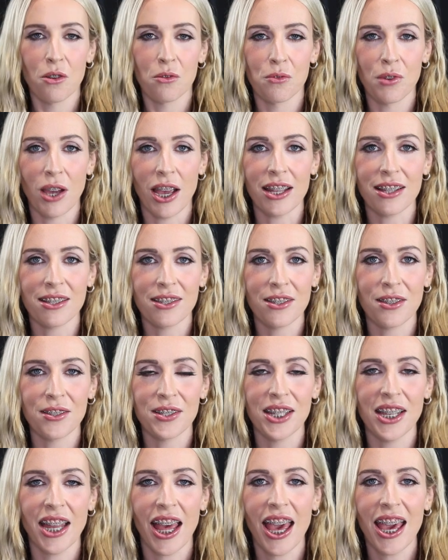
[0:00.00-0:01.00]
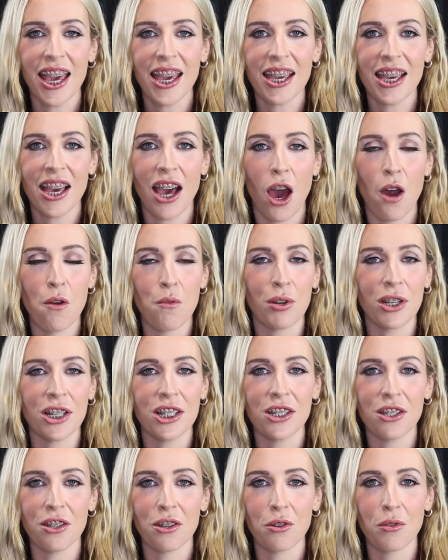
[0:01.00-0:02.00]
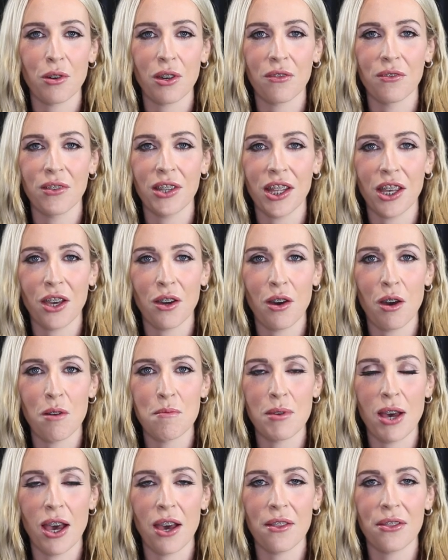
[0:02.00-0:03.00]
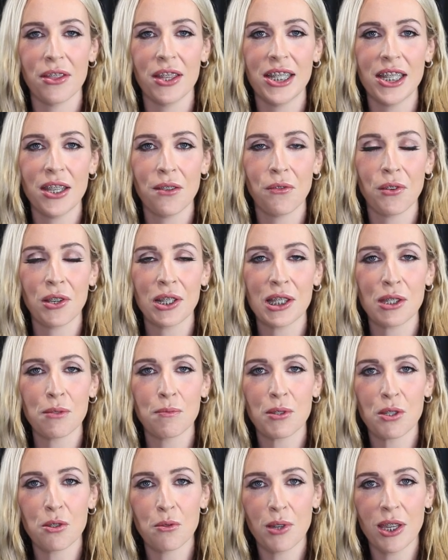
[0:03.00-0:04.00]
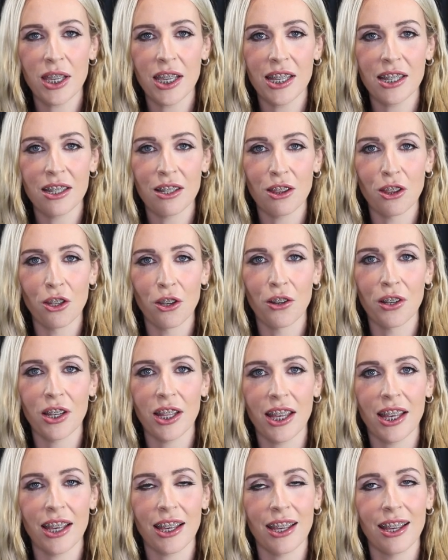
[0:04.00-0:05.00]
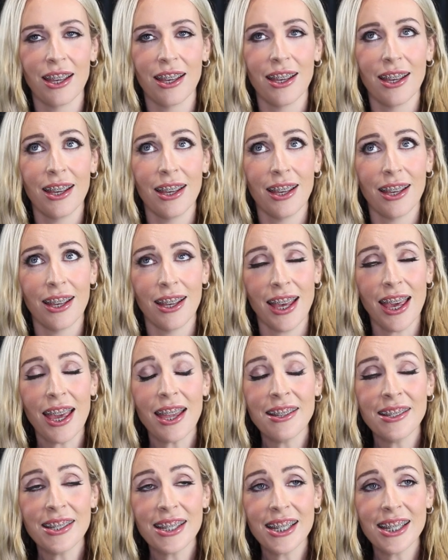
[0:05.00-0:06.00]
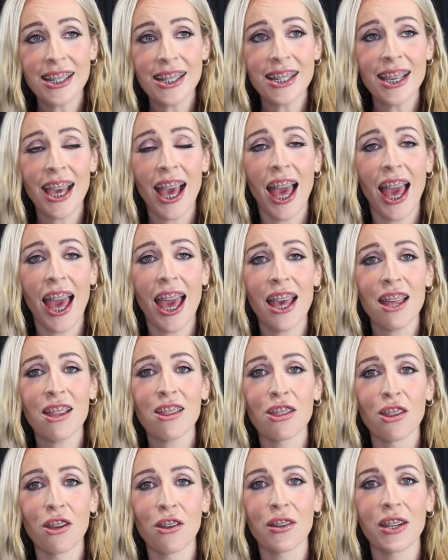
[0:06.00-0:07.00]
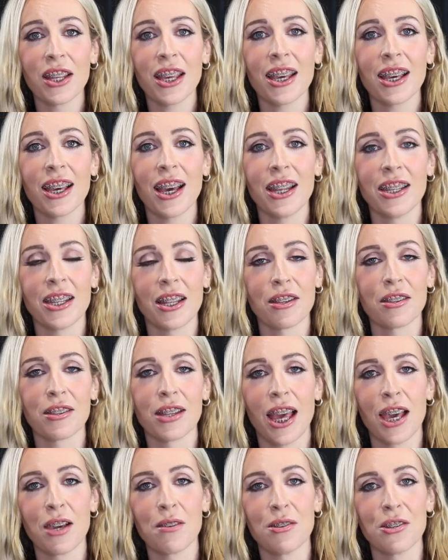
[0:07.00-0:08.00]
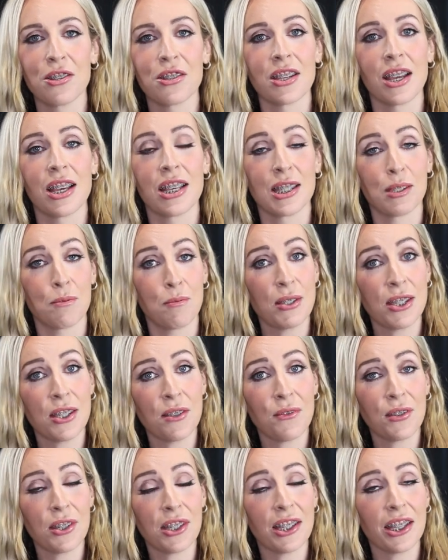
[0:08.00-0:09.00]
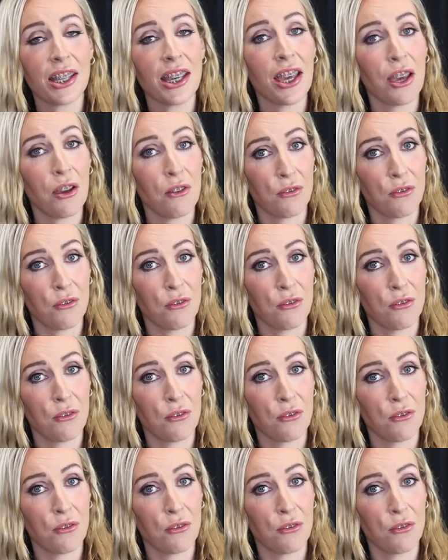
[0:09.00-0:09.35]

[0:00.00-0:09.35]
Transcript: Right, so today I want to do a quick video about the difference between learning Hindi and learning another language, specifically